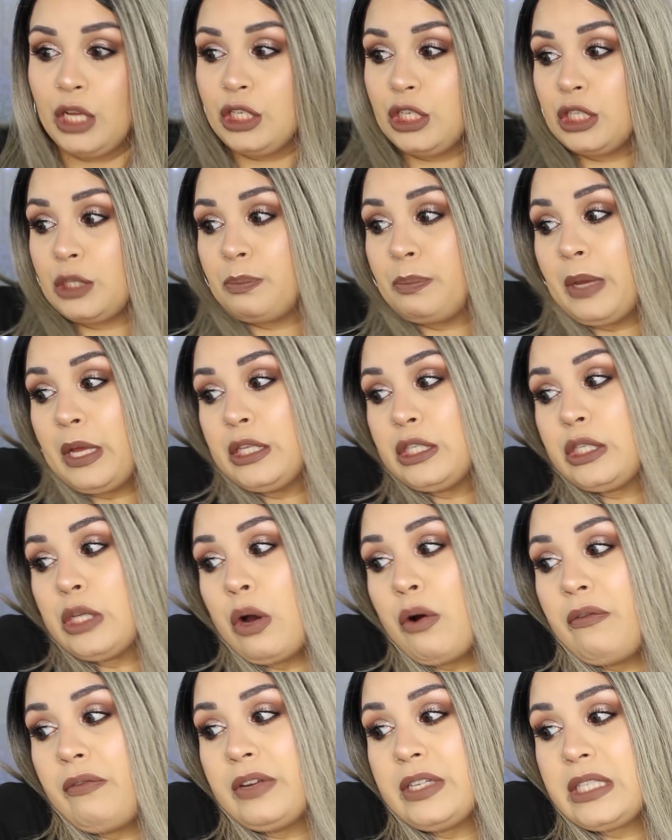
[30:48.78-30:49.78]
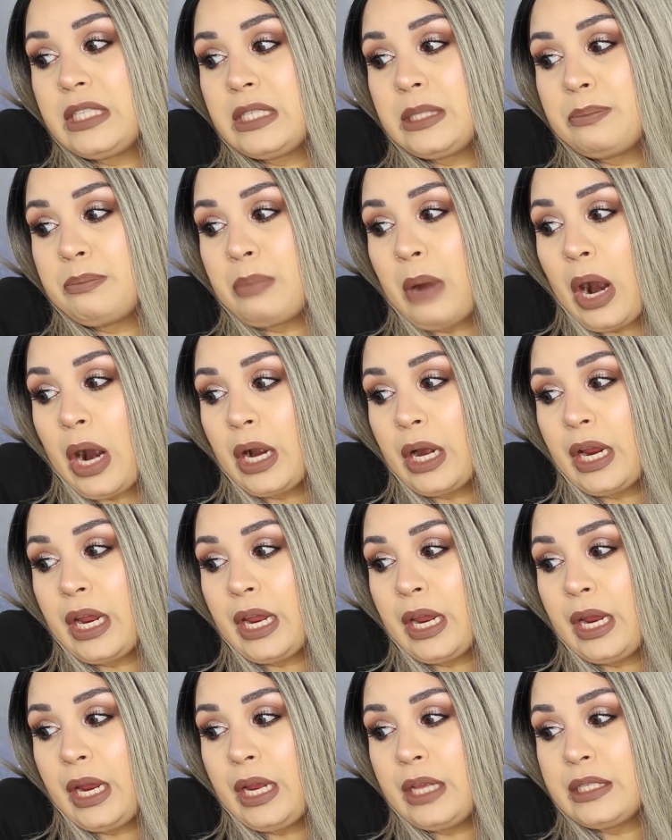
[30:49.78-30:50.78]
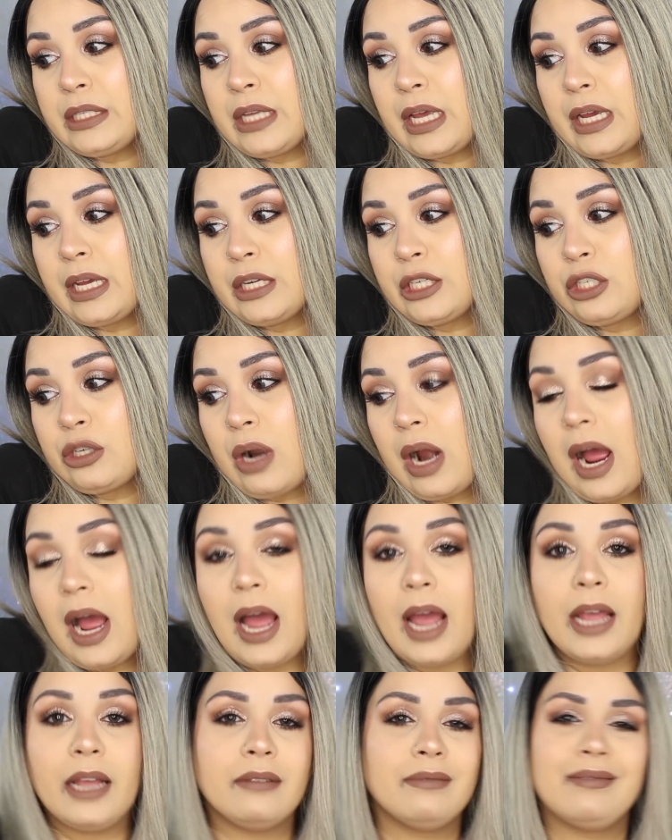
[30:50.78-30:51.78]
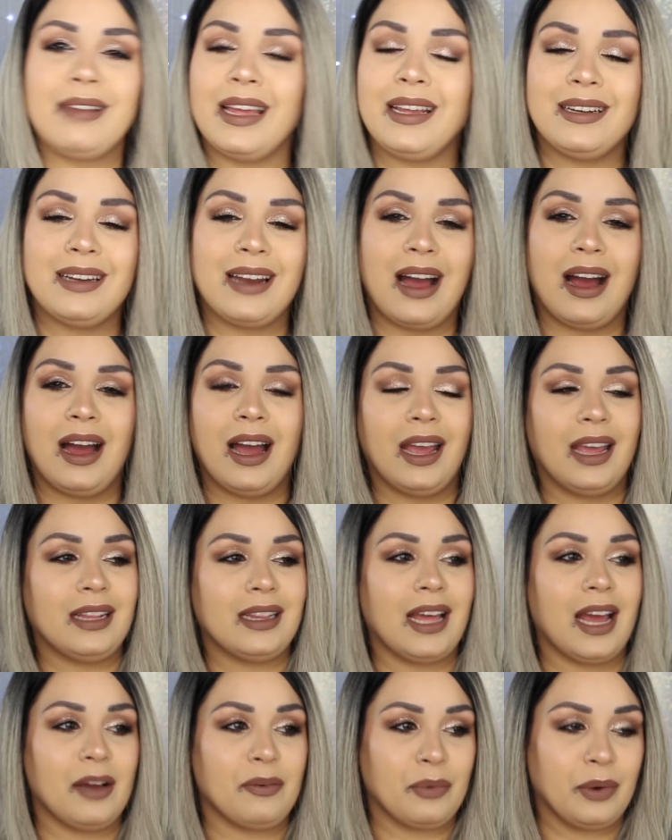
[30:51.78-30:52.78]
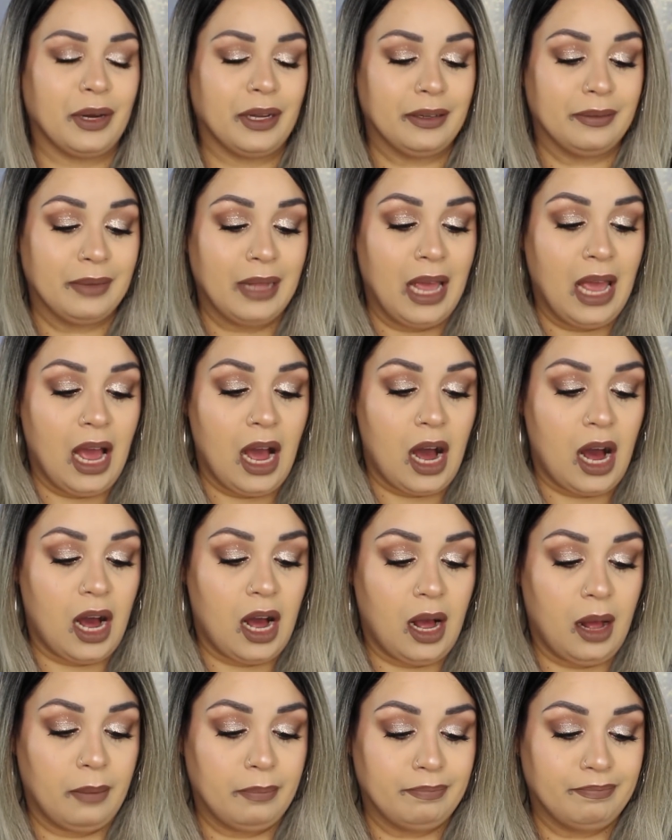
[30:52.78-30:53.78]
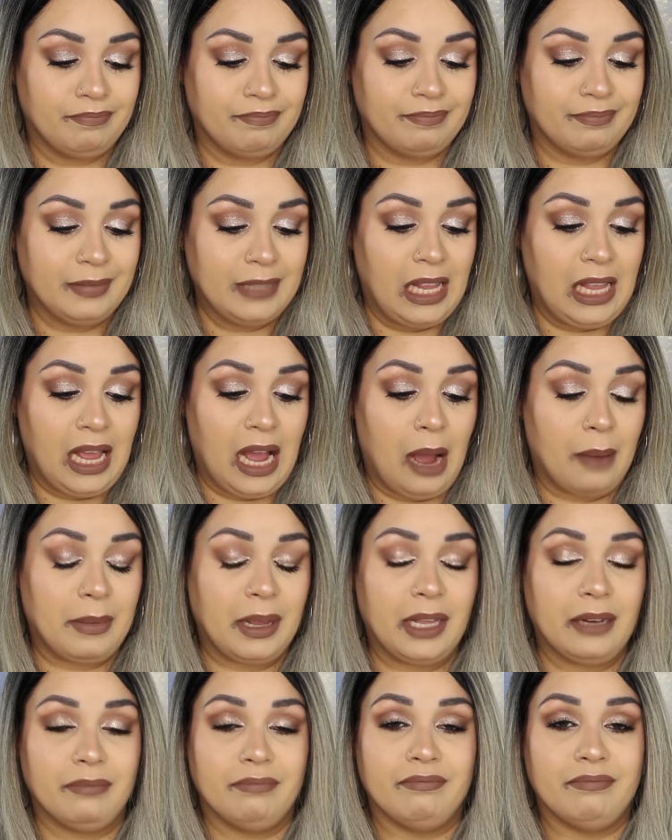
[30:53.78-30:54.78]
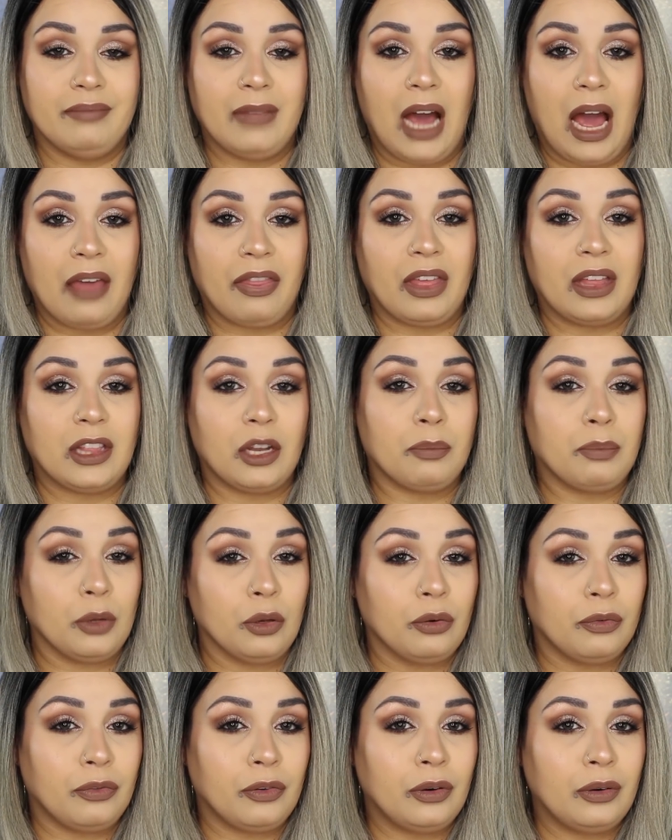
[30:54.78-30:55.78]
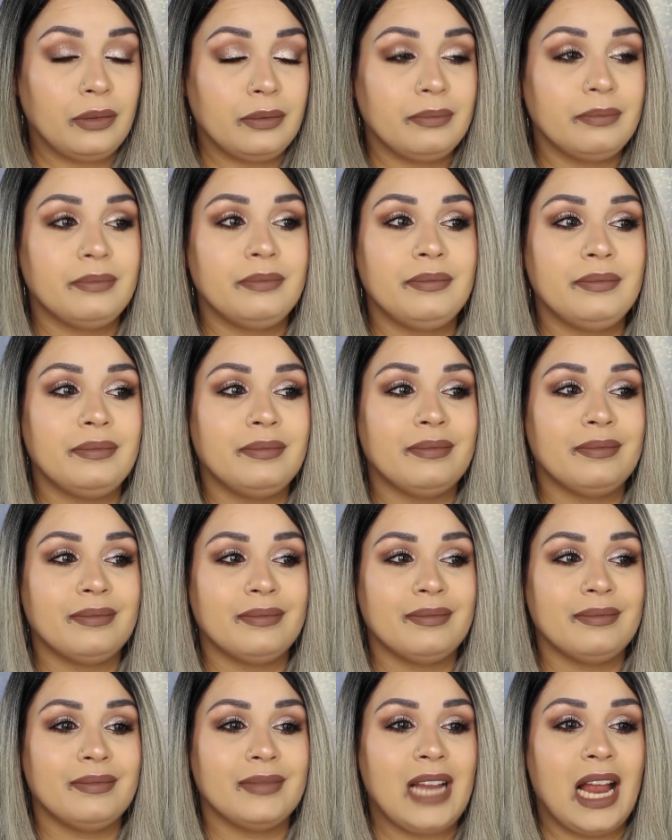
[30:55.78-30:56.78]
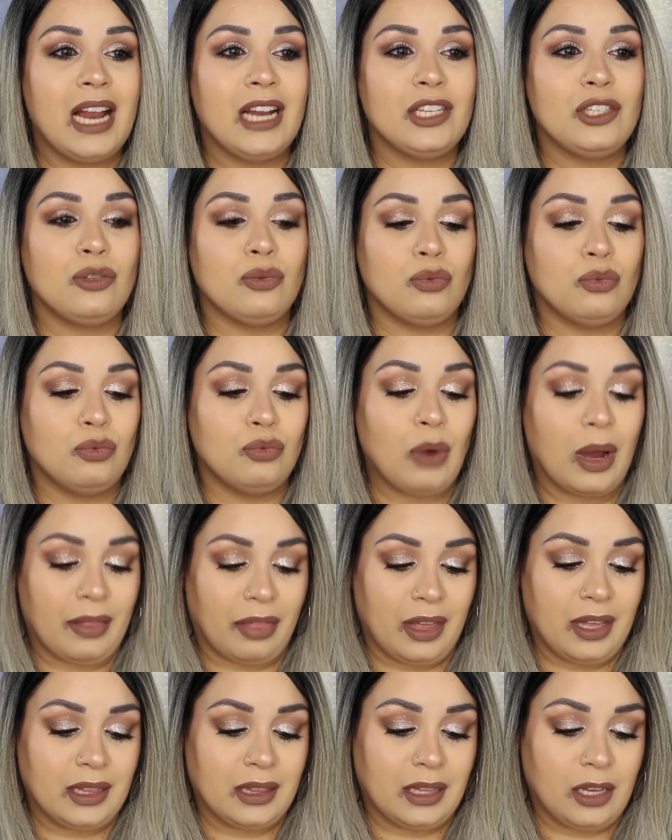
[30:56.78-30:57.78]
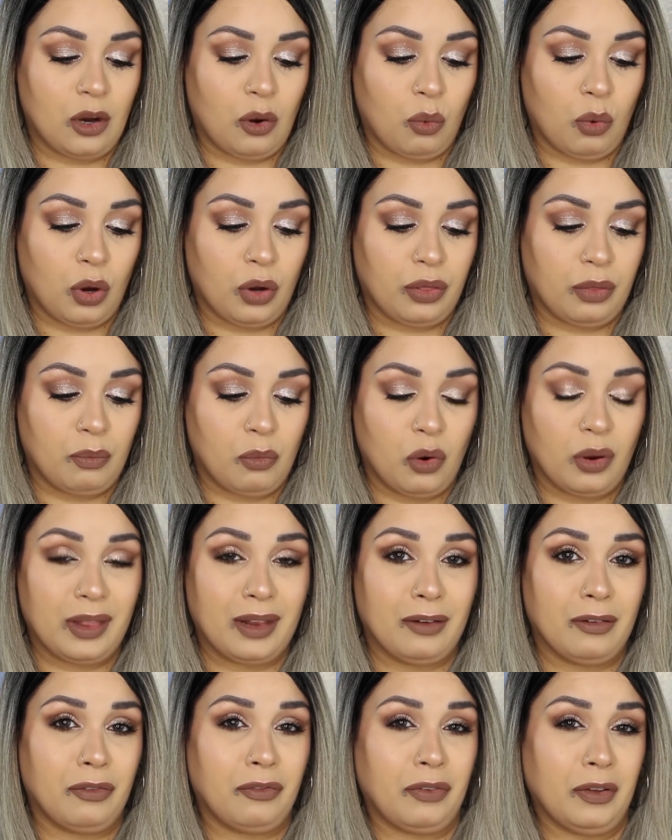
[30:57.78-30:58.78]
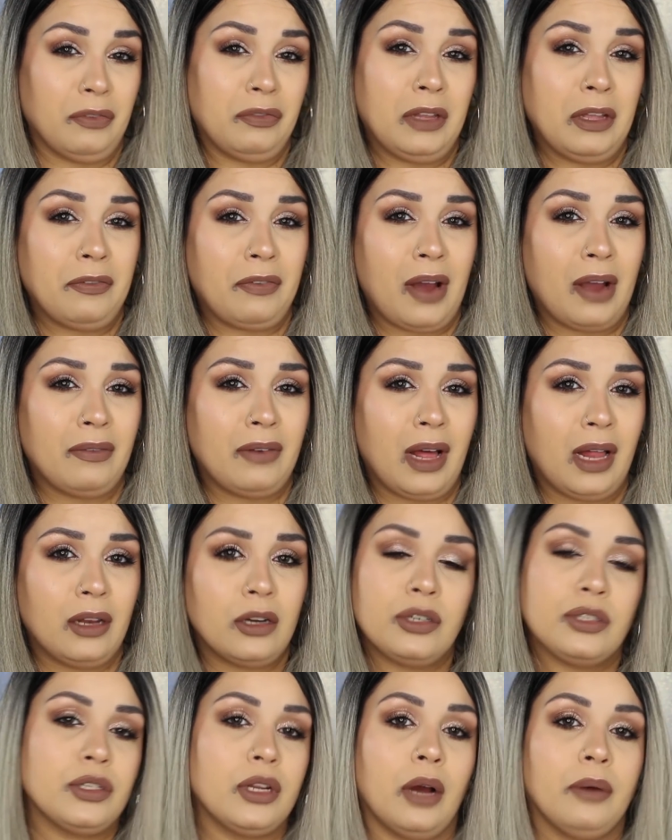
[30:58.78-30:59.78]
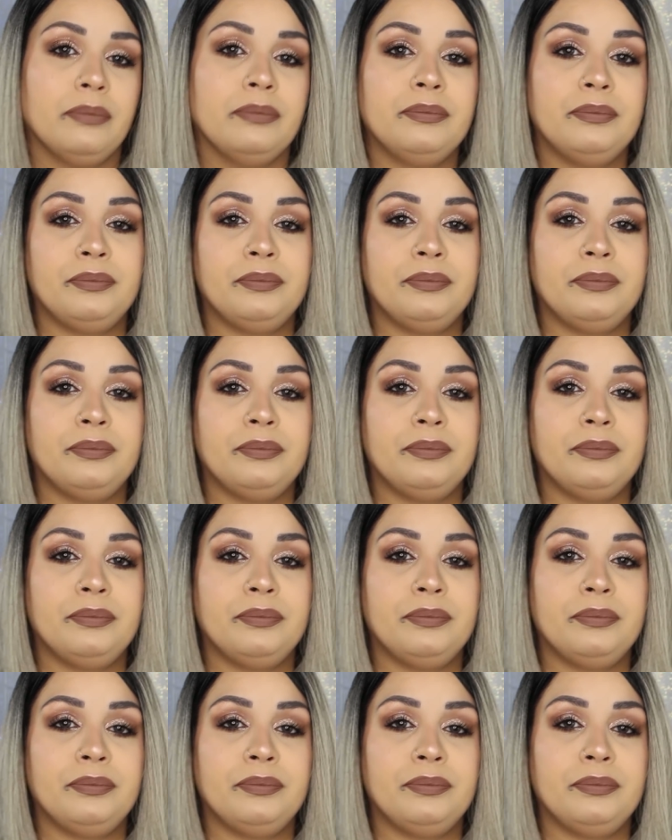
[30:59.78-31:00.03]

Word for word: Just bends over, Sparky, take it dry. Like, nah, I ain't that one. I mean, I think they're beautiful. Do I think they're worth more than $55? No.